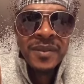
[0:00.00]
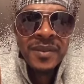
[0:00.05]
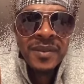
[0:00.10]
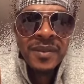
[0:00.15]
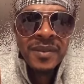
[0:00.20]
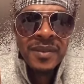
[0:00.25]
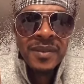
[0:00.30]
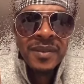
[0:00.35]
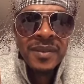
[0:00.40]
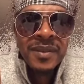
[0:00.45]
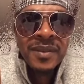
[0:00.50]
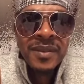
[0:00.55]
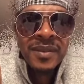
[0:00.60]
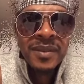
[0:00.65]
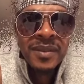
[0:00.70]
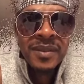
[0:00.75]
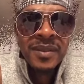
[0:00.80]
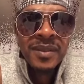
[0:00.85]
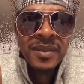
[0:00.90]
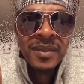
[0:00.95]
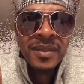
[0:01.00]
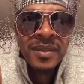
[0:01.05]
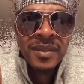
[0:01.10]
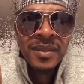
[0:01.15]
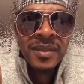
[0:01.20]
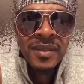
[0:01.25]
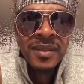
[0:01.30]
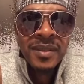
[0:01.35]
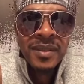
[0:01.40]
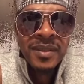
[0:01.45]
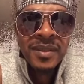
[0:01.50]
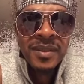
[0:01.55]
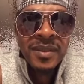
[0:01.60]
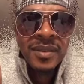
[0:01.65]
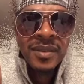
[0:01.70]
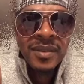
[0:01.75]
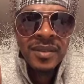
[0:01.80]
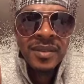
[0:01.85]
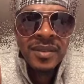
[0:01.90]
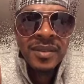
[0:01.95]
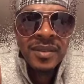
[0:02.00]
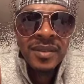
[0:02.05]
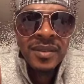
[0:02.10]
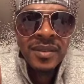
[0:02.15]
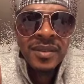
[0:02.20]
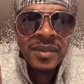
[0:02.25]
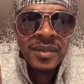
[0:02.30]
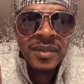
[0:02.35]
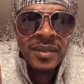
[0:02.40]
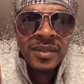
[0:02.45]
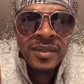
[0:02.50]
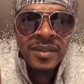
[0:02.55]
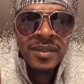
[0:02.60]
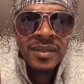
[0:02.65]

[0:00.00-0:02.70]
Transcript: (no one is talking)